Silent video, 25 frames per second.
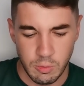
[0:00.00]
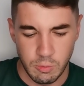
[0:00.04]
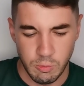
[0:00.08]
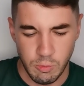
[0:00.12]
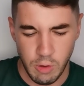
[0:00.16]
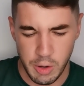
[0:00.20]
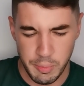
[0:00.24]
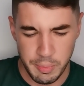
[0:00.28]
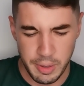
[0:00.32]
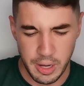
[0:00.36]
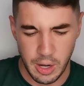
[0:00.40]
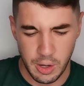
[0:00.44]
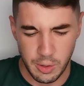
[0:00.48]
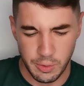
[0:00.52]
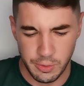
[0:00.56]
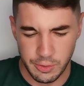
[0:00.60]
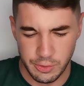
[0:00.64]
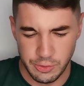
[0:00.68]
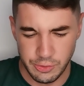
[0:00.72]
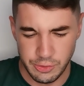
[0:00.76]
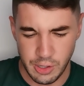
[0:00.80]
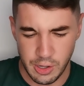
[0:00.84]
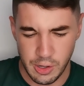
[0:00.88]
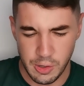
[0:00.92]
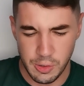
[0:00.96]
Romeo, the
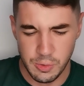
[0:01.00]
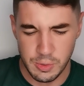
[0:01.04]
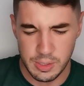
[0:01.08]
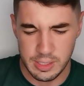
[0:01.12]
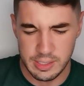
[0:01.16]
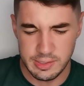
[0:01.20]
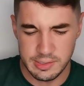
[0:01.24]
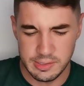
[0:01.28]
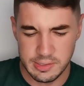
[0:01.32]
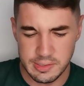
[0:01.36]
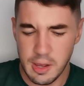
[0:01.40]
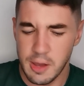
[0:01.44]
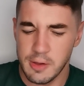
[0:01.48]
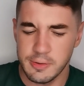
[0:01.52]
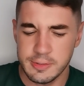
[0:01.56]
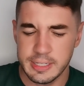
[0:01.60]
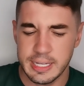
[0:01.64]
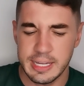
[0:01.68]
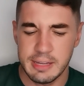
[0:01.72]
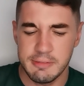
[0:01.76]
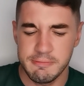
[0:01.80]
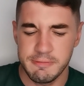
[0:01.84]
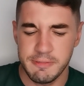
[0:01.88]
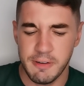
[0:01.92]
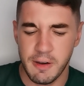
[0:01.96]
show is
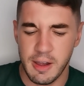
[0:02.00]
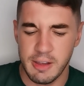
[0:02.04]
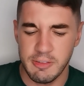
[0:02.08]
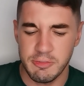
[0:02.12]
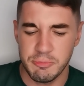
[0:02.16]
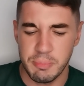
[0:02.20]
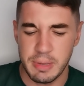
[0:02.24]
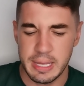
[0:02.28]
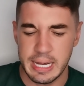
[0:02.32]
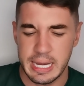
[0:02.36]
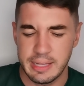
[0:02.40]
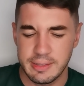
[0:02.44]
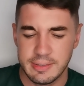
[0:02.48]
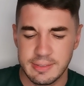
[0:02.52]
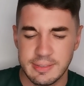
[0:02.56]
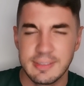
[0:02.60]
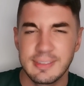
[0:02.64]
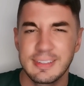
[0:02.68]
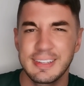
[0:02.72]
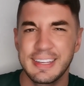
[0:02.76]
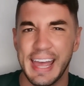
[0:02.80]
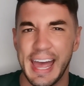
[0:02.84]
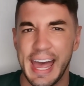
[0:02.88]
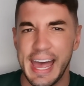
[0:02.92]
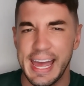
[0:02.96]
starting in 5
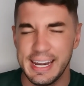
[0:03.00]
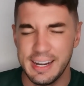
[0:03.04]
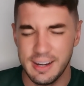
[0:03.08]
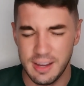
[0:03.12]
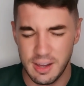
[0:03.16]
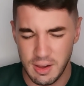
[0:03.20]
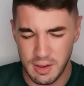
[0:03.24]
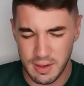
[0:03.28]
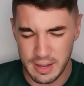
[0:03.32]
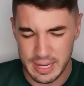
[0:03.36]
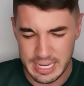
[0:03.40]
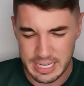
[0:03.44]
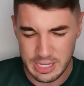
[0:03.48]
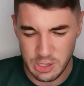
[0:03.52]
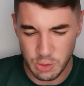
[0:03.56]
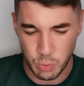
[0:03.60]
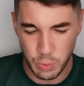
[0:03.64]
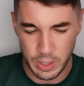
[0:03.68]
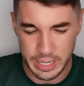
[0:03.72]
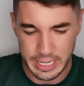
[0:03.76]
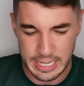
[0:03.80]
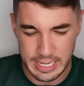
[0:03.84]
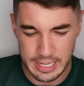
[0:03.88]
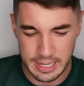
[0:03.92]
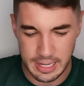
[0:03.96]
minutes. Can I
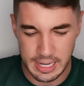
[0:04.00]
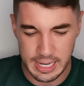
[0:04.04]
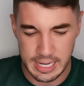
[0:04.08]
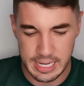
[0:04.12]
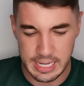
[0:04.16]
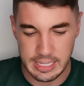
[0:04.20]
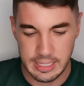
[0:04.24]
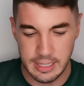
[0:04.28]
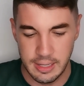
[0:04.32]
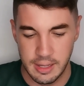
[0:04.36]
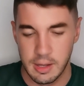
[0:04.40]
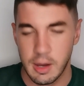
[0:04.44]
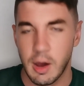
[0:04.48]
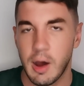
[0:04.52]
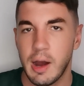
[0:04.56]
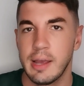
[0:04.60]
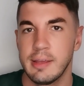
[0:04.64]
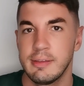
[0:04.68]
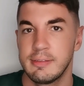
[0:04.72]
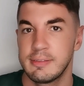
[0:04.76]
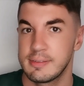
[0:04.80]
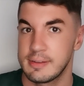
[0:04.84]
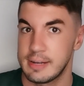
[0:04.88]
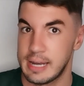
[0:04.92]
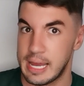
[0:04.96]
quickly... I
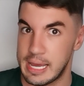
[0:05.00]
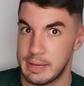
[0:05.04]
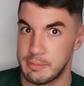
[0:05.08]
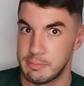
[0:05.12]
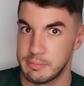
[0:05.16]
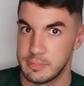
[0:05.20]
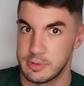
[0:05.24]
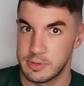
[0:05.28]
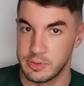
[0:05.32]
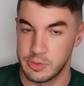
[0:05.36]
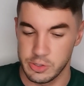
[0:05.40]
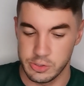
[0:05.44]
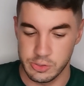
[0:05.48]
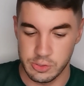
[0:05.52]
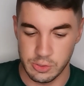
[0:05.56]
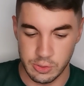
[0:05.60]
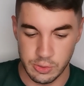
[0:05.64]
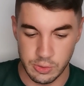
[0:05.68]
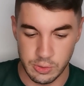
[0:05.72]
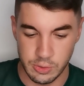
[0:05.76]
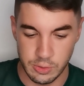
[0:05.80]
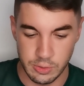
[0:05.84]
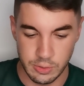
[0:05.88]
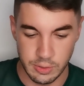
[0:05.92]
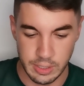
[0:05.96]
slammed the
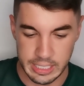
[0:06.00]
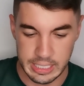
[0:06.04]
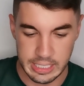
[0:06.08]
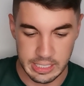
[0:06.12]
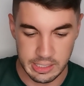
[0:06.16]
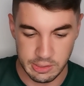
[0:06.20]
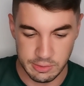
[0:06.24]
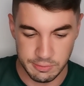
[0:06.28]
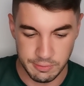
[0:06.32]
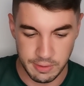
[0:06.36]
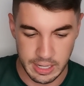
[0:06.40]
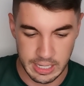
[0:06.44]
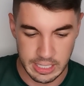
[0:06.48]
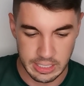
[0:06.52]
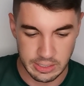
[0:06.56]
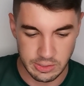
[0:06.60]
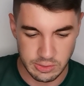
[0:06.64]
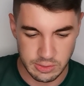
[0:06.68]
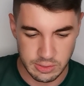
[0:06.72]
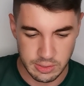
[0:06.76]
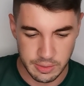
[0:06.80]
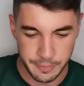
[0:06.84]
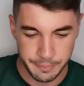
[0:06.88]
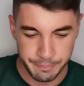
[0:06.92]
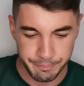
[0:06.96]
door in his
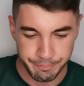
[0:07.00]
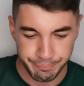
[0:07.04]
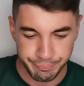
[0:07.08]
face.